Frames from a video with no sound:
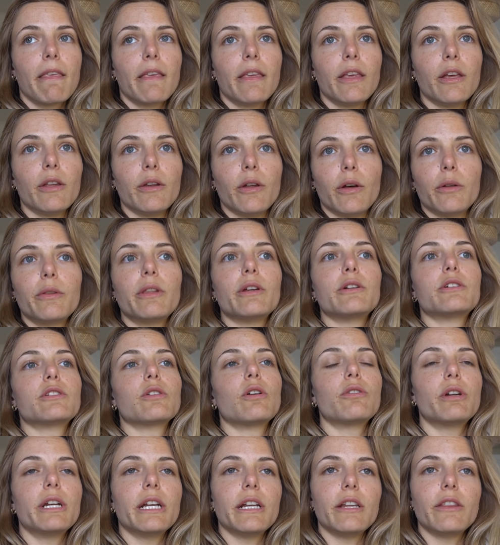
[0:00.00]
you know, there's
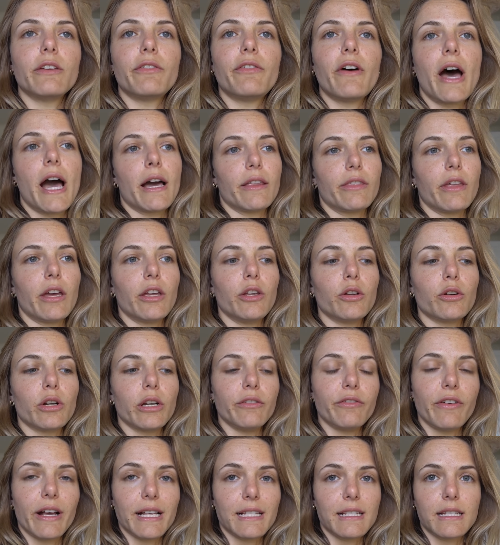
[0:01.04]
already the fact that you're
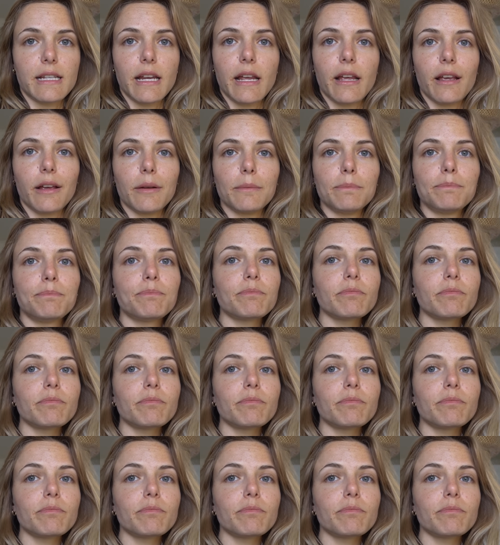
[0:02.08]
investing